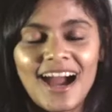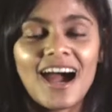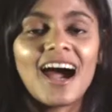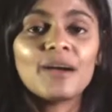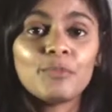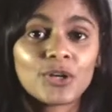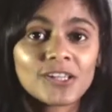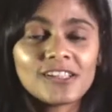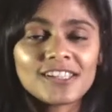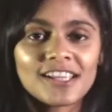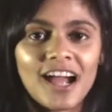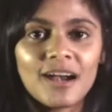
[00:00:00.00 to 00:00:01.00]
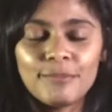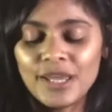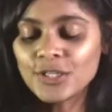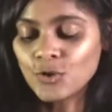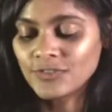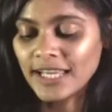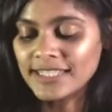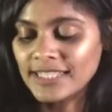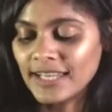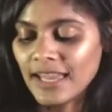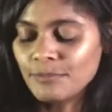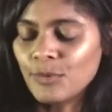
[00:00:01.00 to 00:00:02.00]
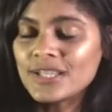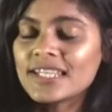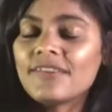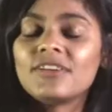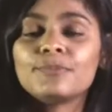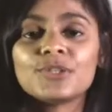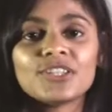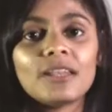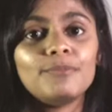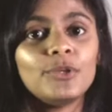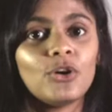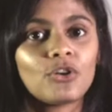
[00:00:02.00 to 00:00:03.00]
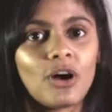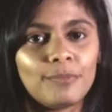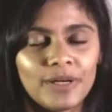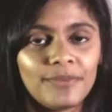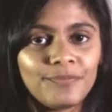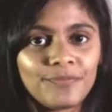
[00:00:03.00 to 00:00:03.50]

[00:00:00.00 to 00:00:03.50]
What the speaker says: Our bottles are made of 99.7% pure copper